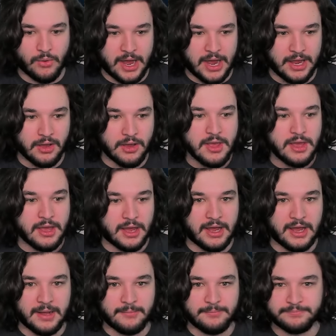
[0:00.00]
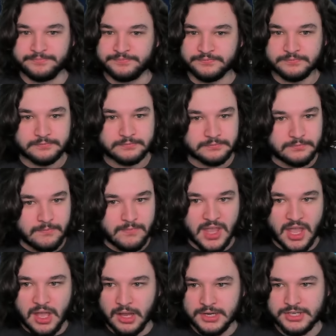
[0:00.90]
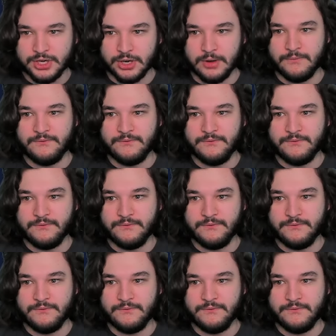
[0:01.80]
while. Um, Hunter,